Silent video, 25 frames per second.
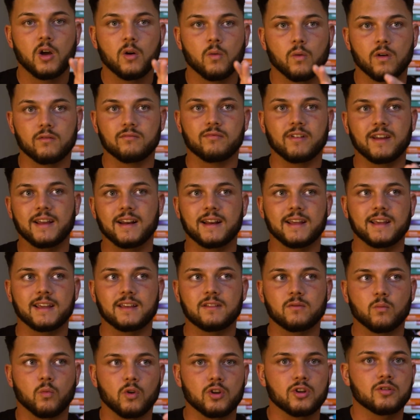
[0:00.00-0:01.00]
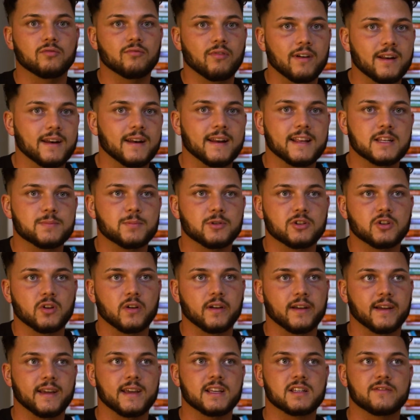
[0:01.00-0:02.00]
When really, what you really need to be
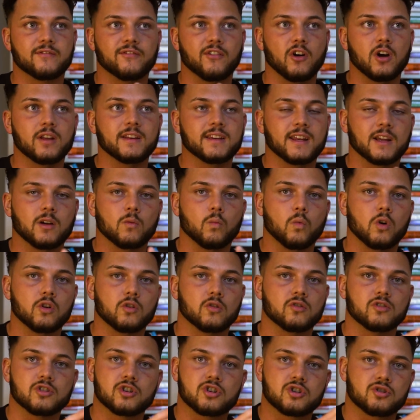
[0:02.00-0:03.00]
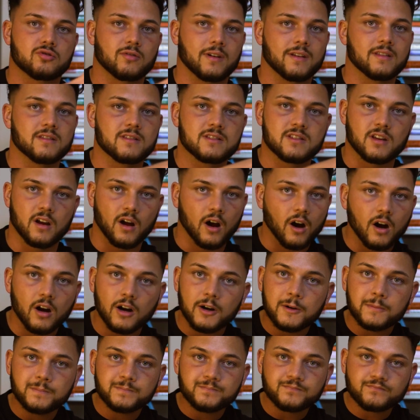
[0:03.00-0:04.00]
doing is finding what your strengths
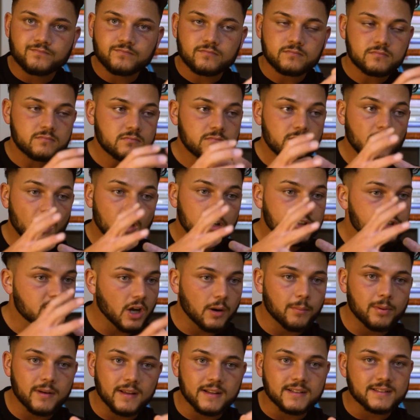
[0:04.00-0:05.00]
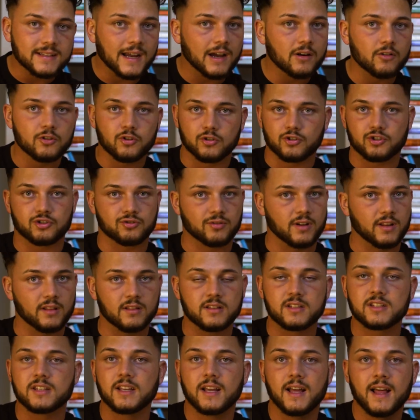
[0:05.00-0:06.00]
are, doubling down on your
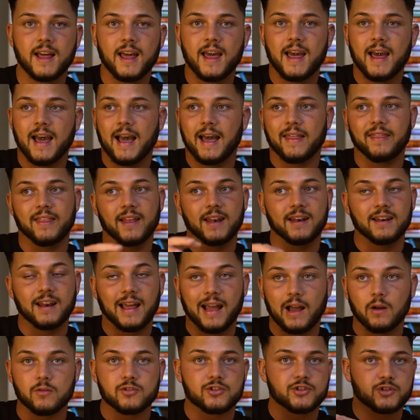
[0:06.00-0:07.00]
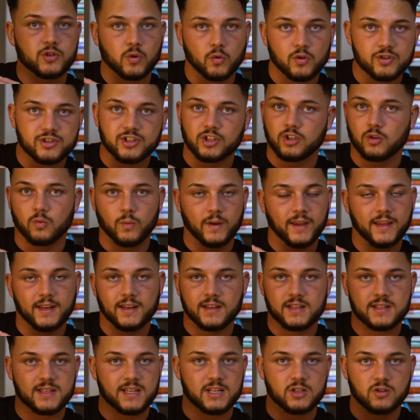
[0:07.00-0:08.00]
strengths, and then outsourcing your
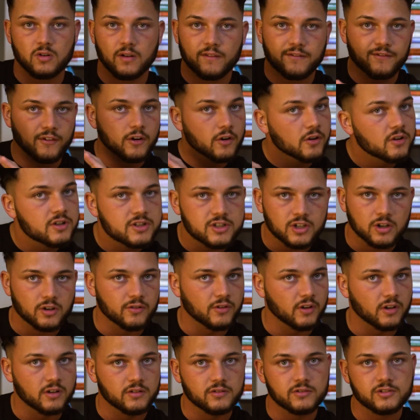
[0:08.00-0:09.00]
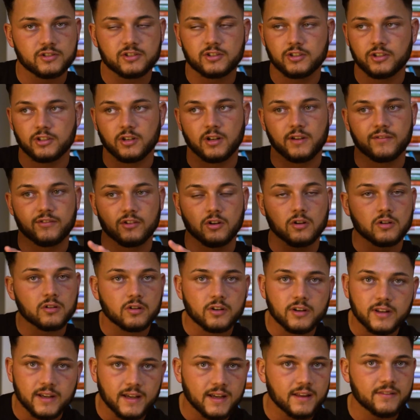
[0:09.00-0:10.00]
weaknesses, not focusing on those. If you're not
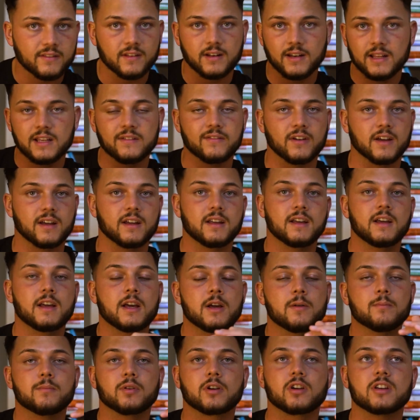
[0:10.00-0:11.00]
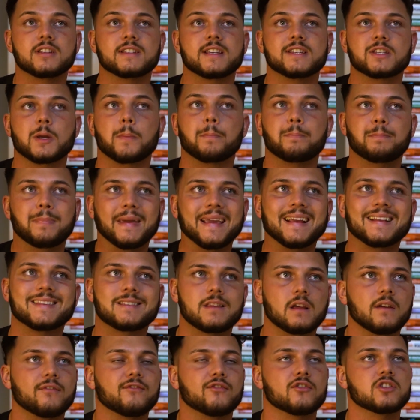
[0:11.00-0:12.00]
good at it, then leave it. Because there's a big
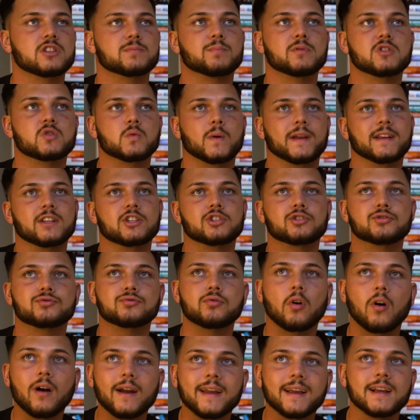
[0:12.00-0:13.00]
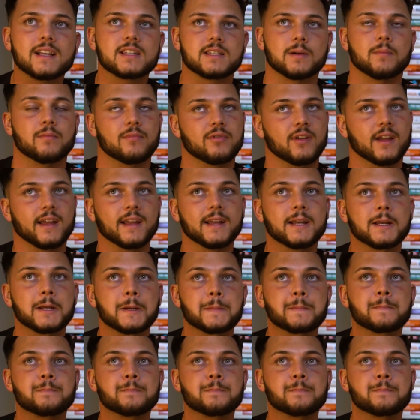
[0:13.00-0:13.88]
difference between trying something